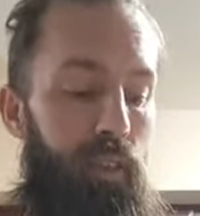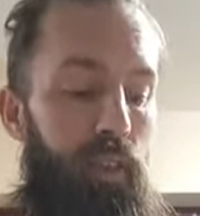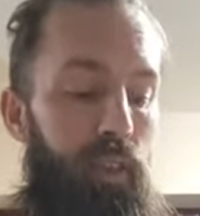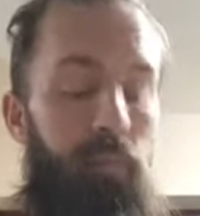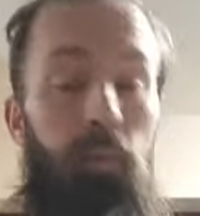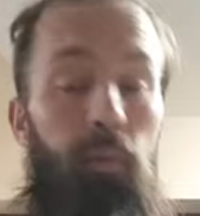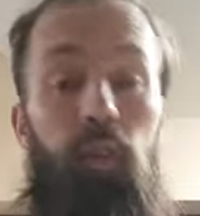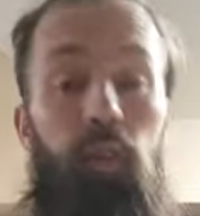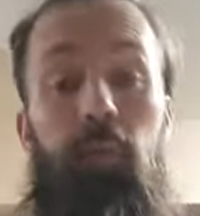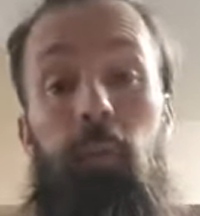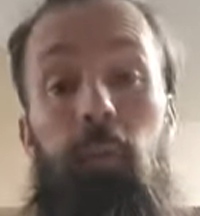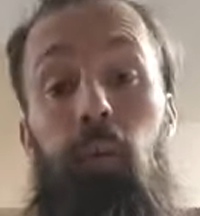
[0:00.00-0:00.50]

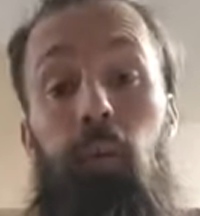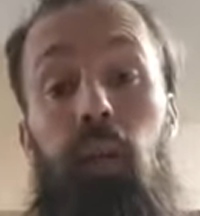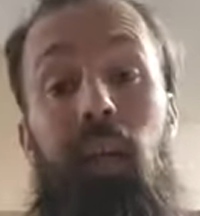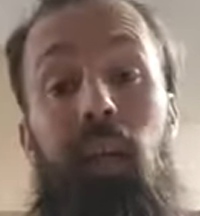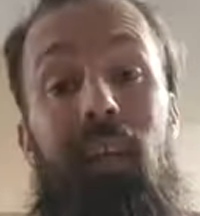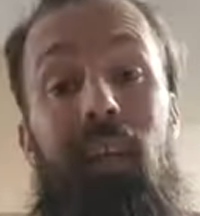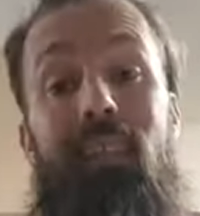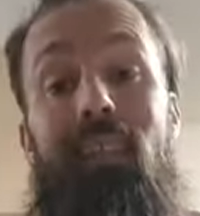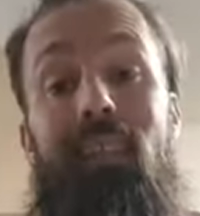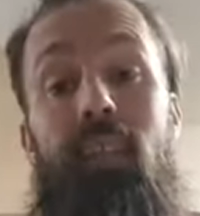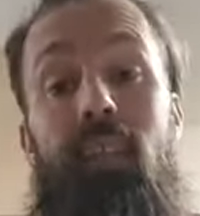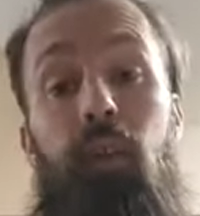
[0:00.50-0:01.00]
Most people are
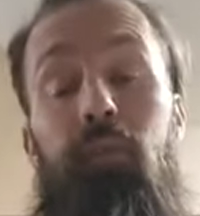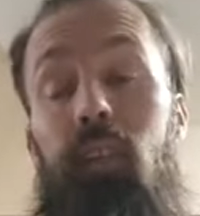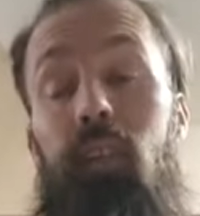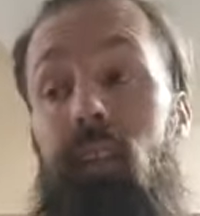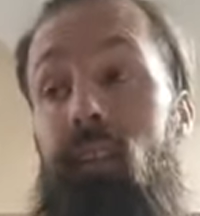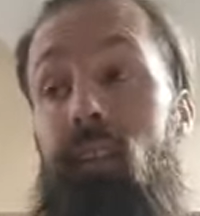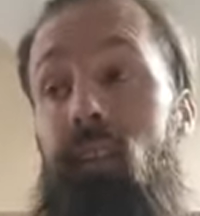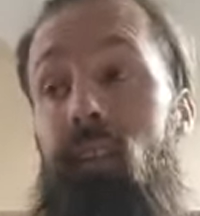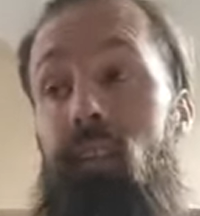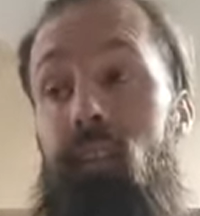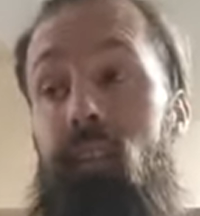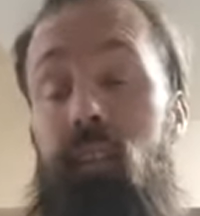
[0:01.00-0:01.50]
not
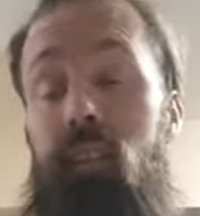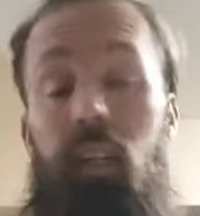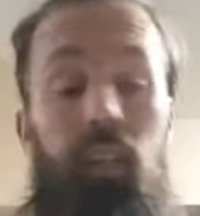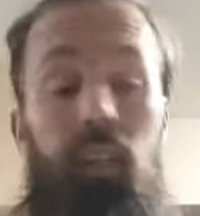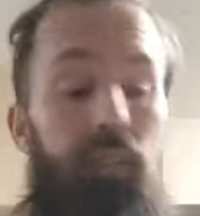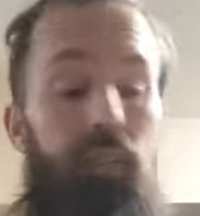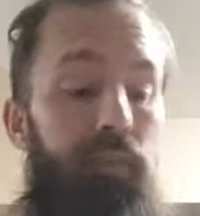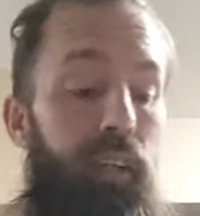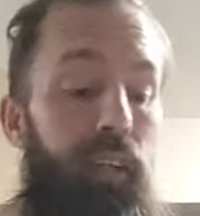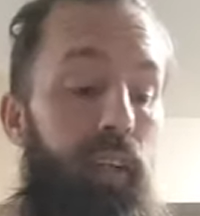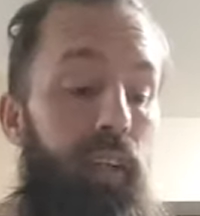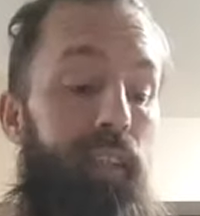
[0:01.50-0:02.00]
selfless. They're
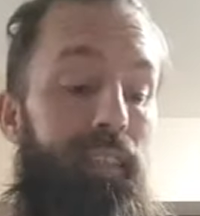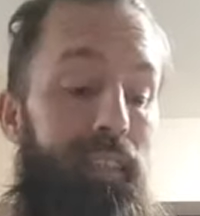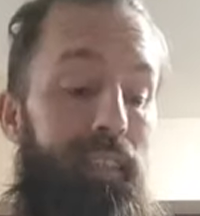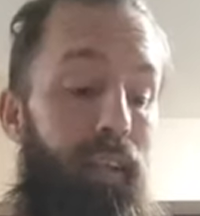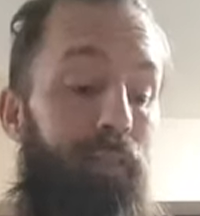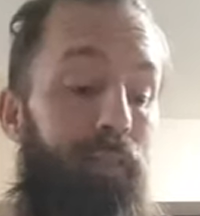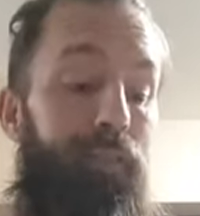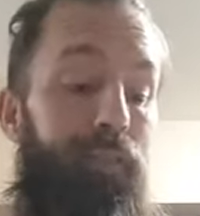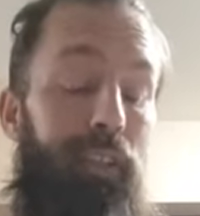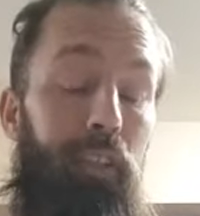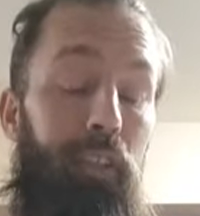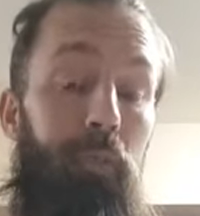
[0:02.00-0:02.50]
very
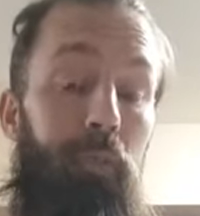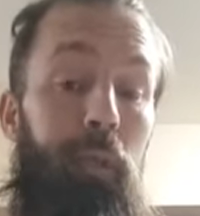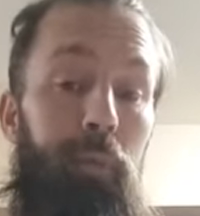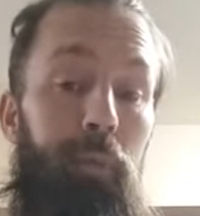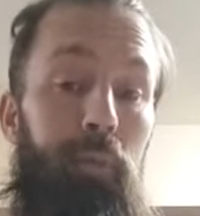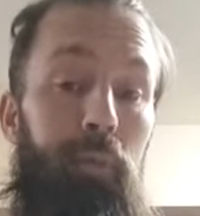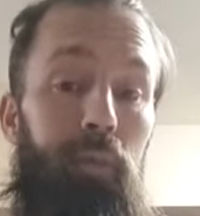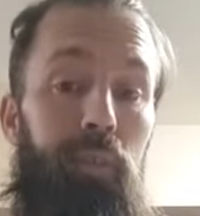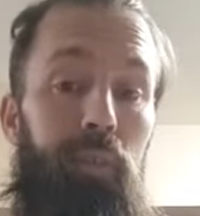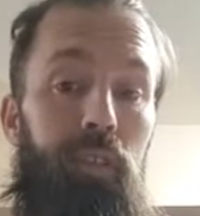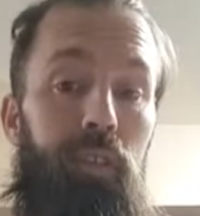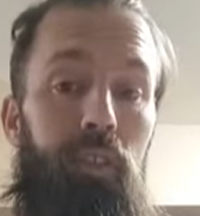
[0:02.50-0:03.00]
selfish
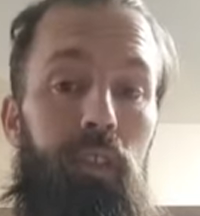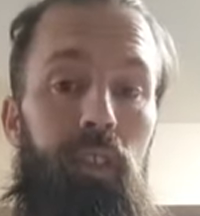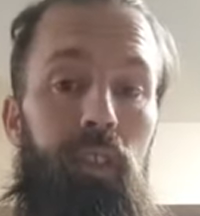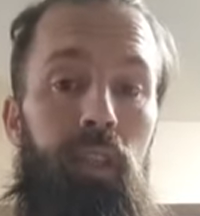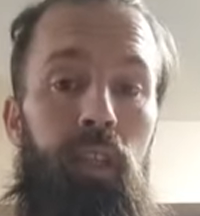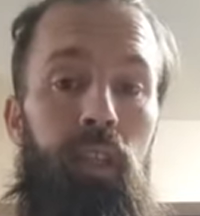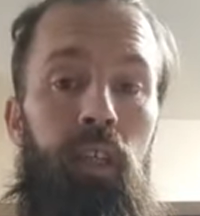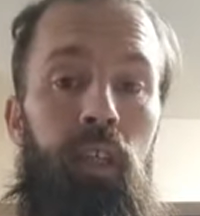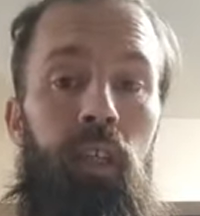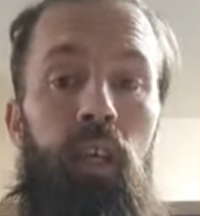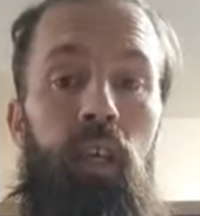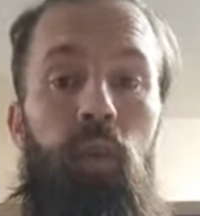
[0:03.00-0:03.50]
people.
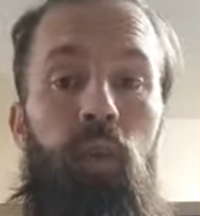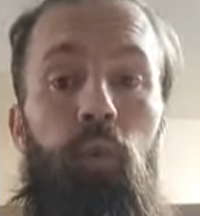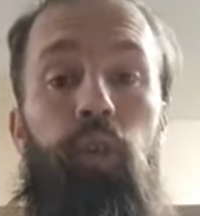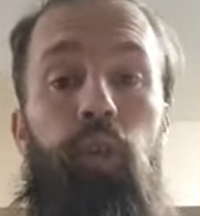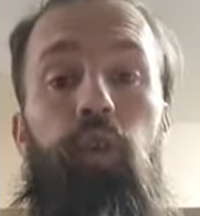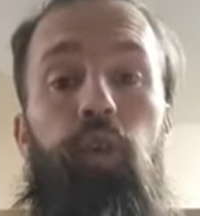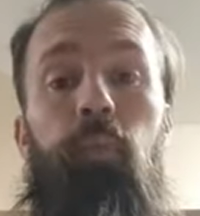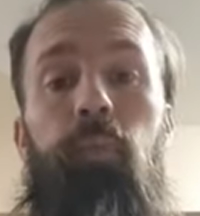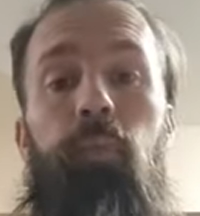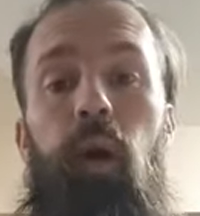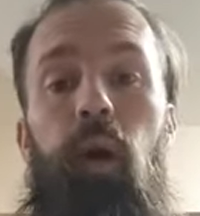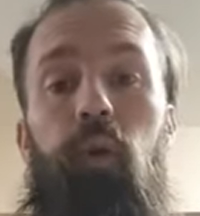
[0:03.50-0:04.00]
When
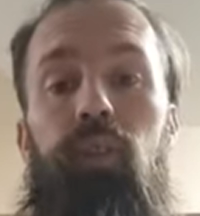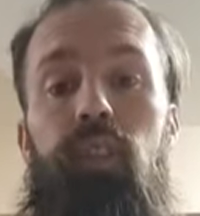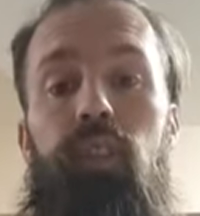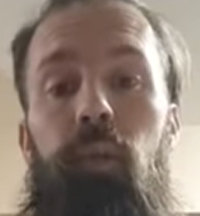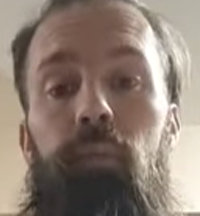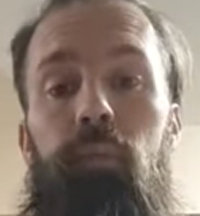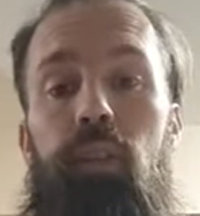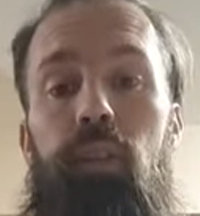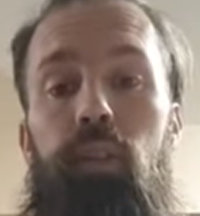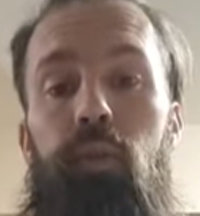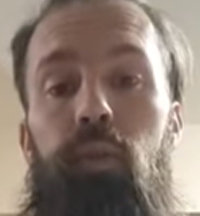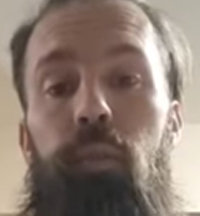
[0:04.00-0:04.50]
you post
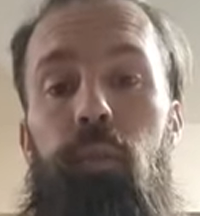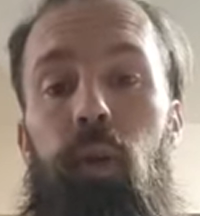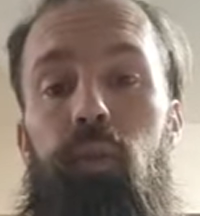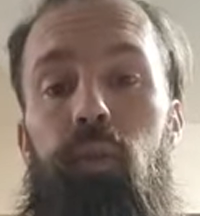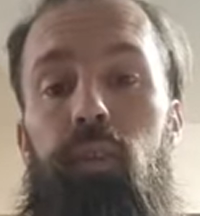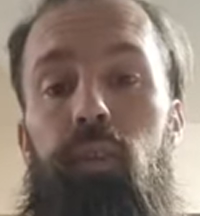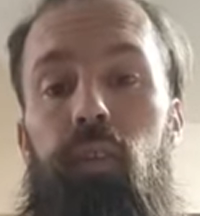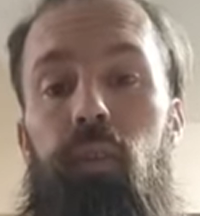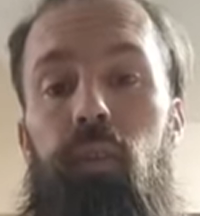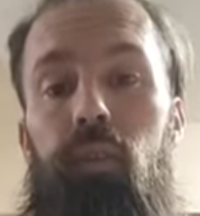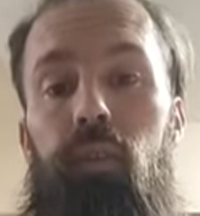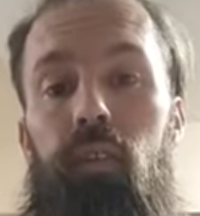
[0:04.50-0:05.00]
something, you post
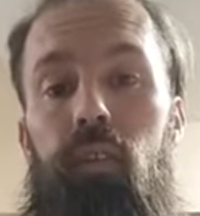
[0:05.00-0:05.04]
it